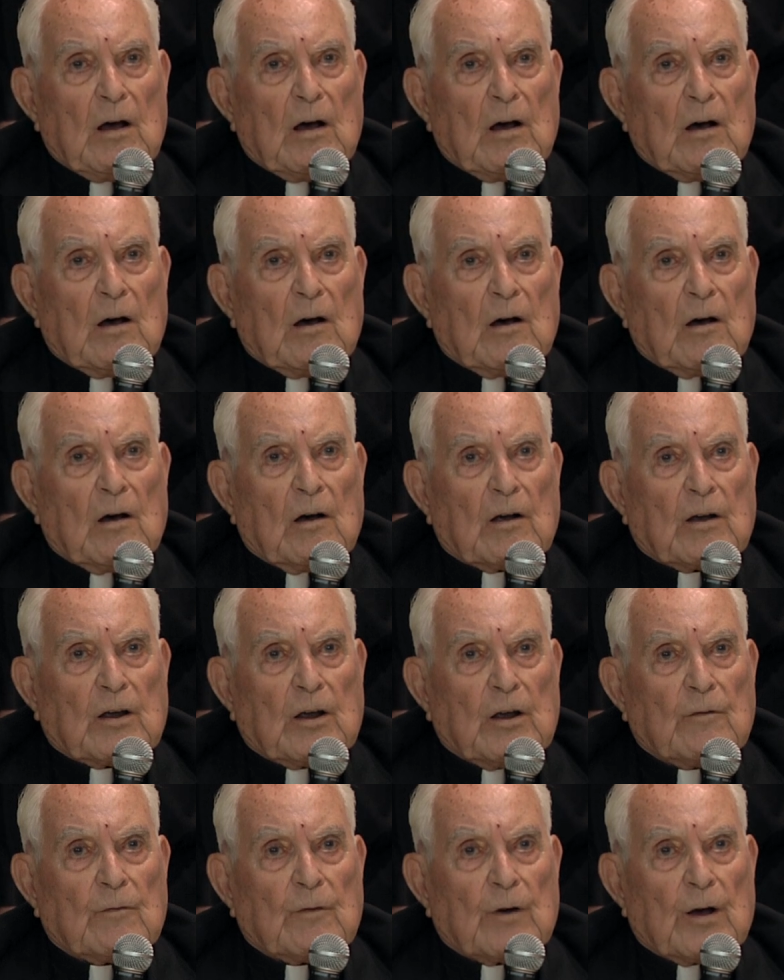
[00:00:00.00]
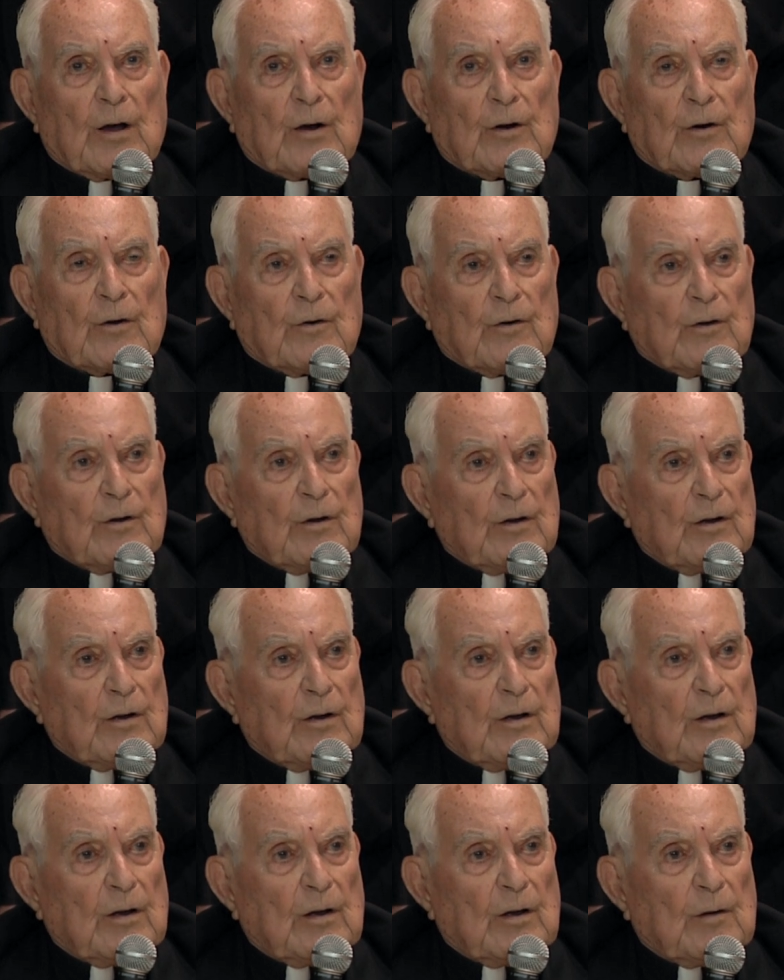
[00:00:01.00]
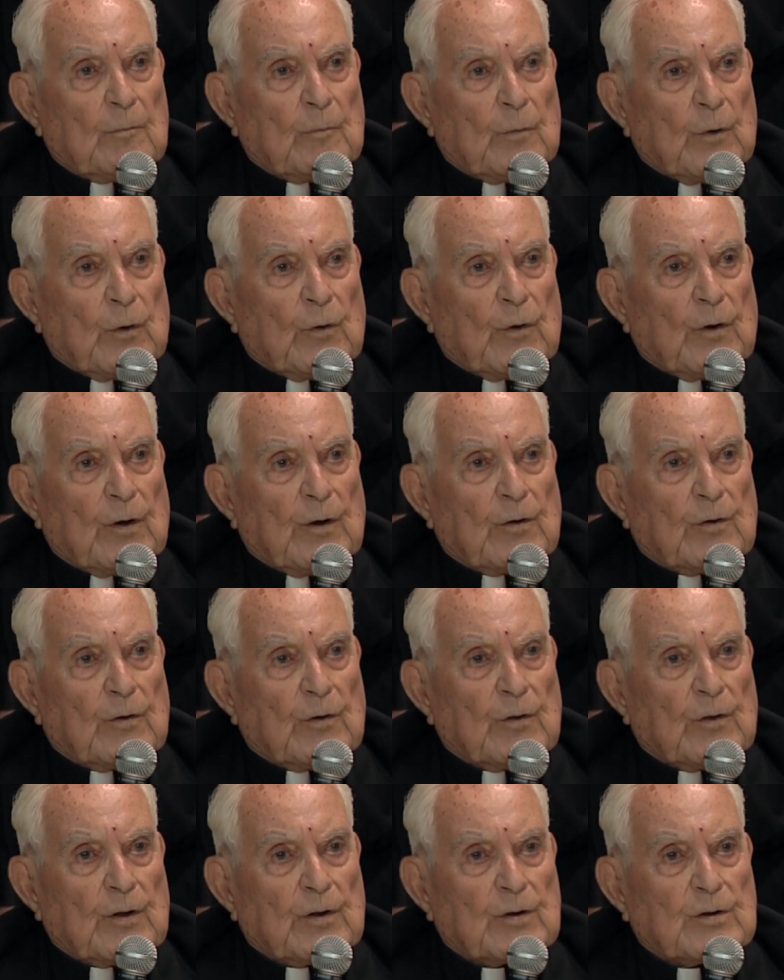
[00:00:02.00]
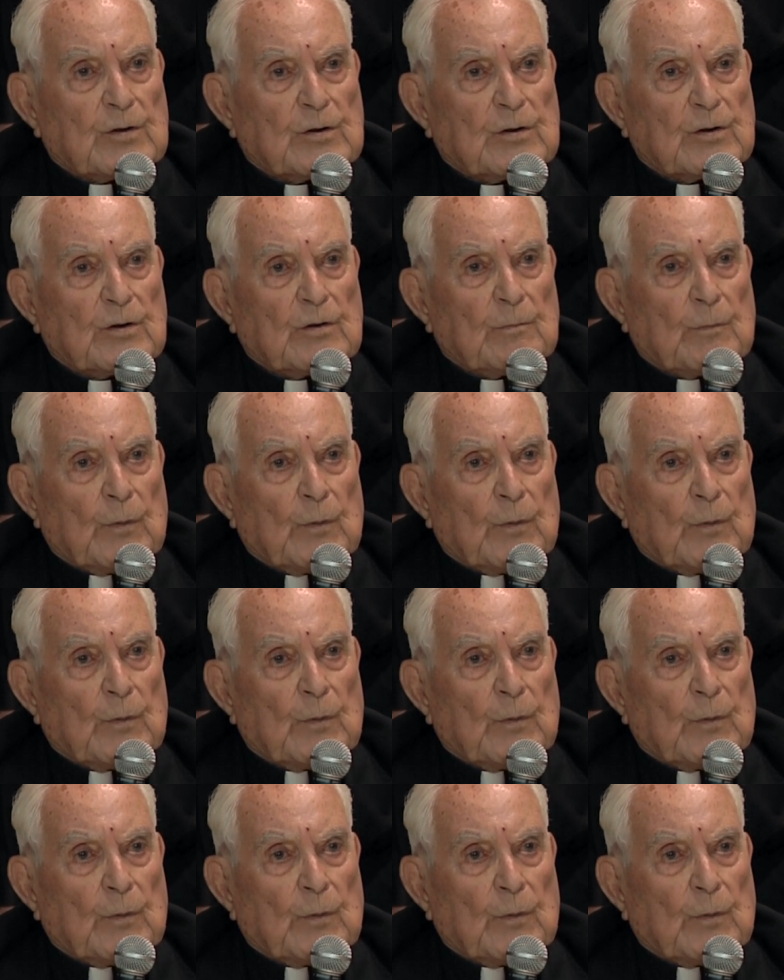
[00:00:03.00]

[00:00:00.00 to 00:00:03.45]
uh, give honor and beauty to this